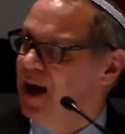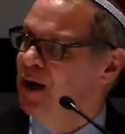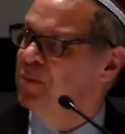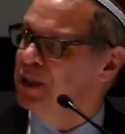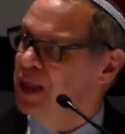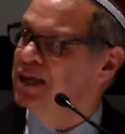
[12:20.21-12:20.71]

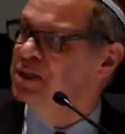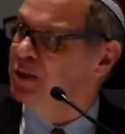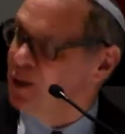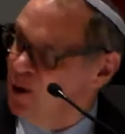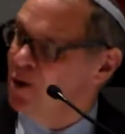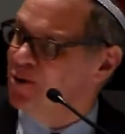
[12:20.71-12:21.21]
I would like to
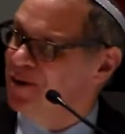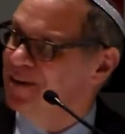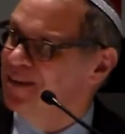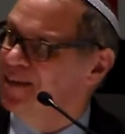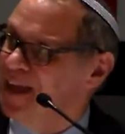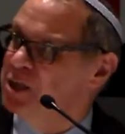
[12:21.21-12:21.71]

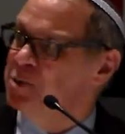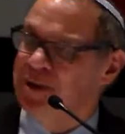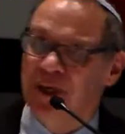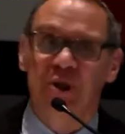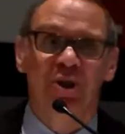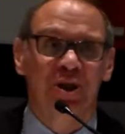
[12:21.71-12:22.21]
learn that
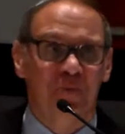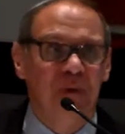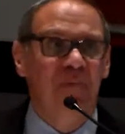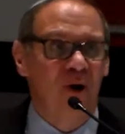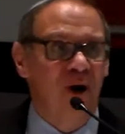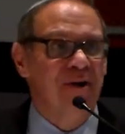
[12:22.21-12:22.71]
tradition
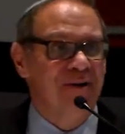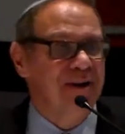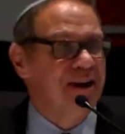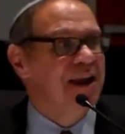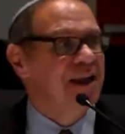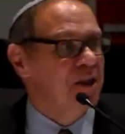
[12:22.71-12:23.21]
and be part
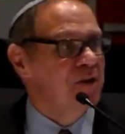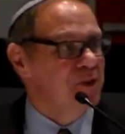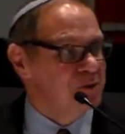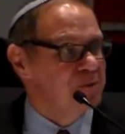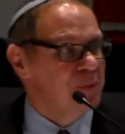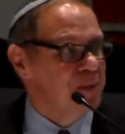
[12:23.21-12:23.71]
of
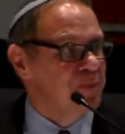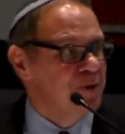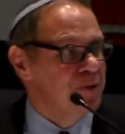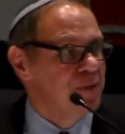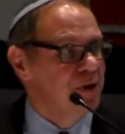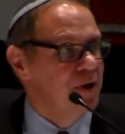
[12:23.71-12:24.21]
those
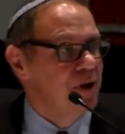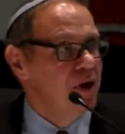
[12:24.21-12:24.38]
people.